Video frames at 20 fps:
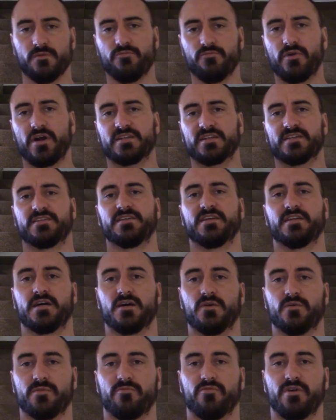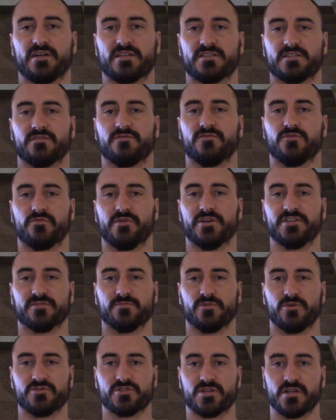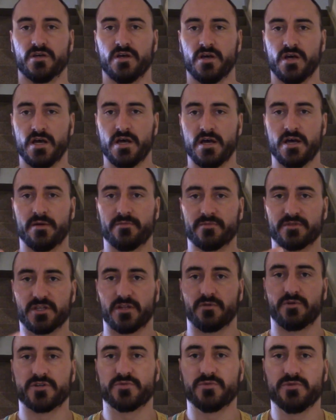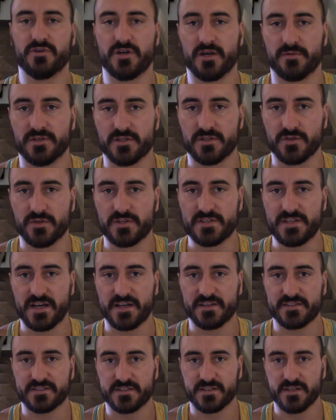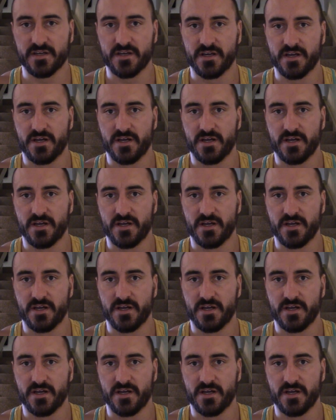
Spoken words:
Practice it that way. Practice the full range of motion, because otherwise, when you come to do the test,